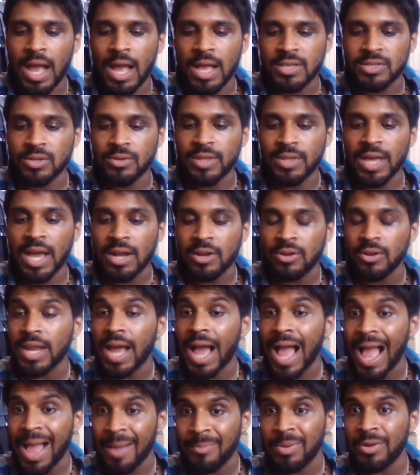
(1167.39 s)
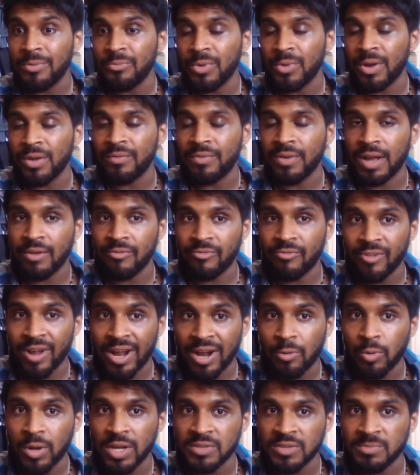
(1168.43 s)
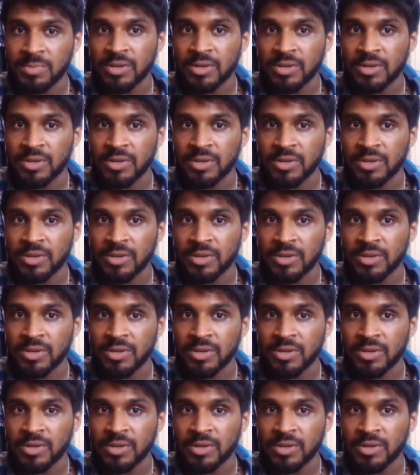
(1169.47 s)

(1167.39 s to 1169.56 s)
So that could happen with Frank West,